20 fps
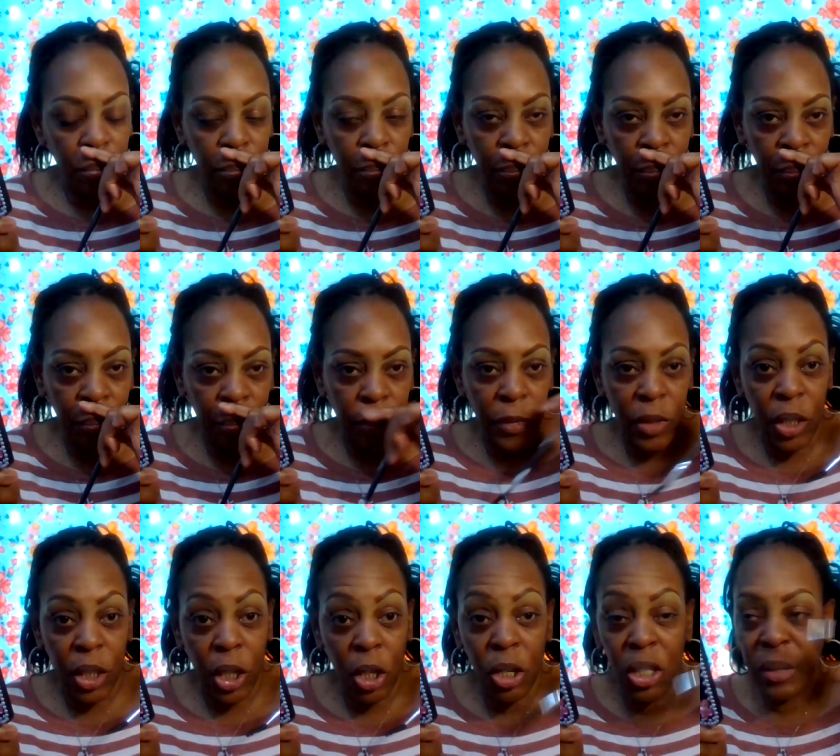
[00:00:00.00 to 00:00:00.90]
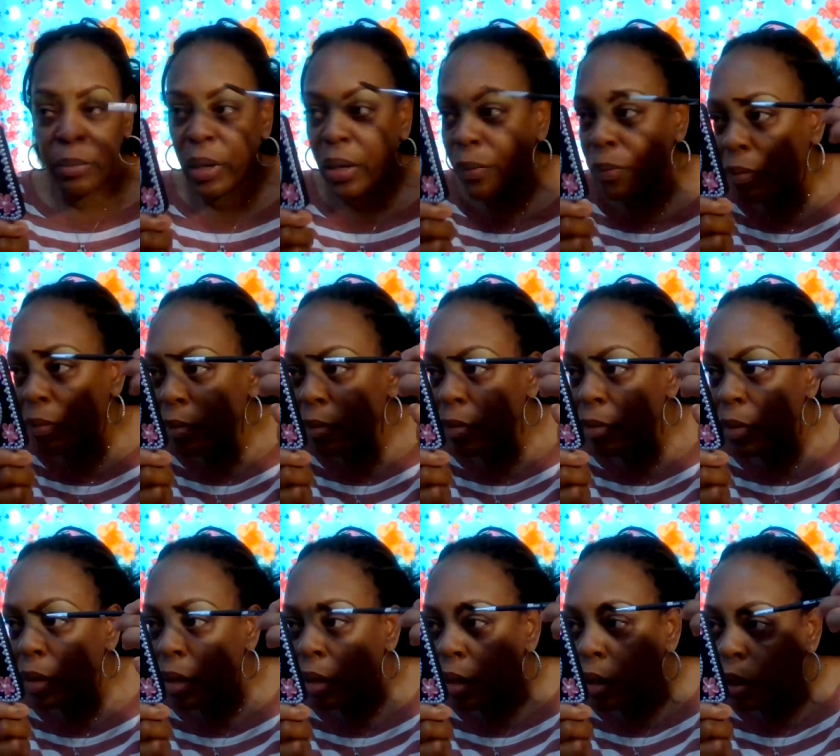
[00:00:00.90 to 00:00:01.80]
Mm, excuse me.
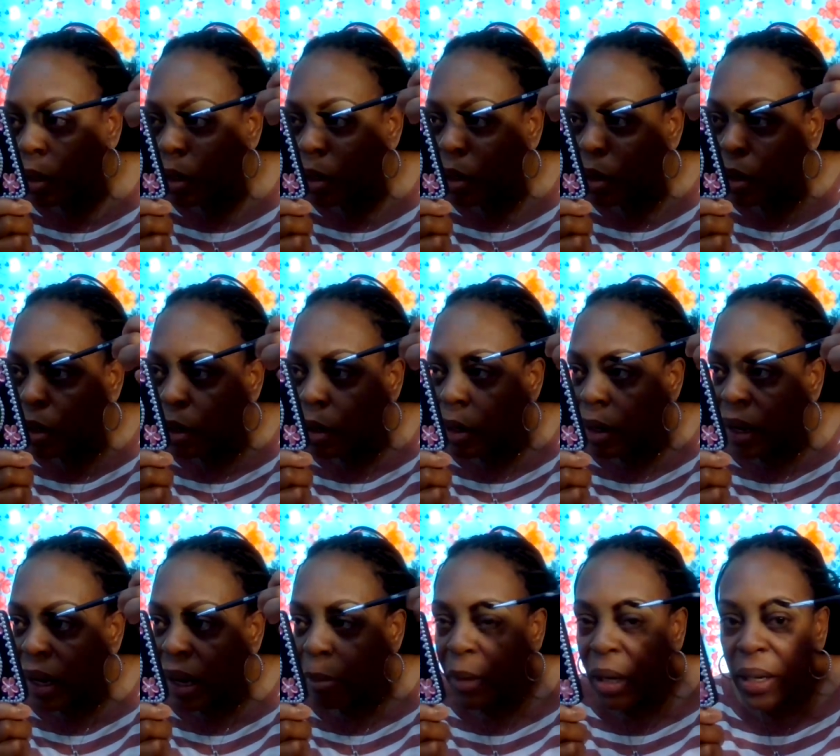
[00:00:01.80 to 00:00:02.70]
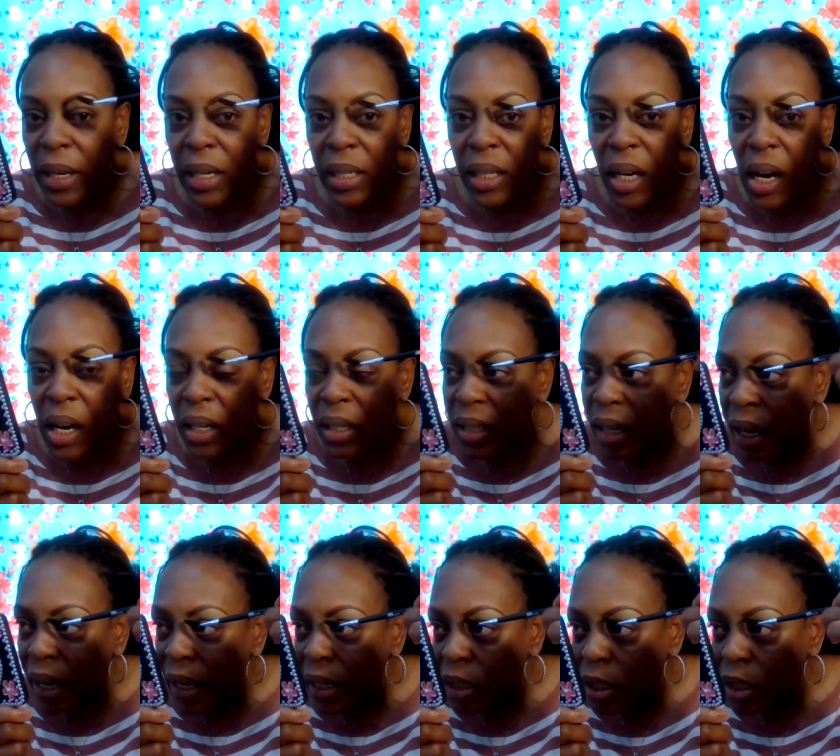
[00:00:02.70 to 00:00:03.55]
I'm getting tongue-tied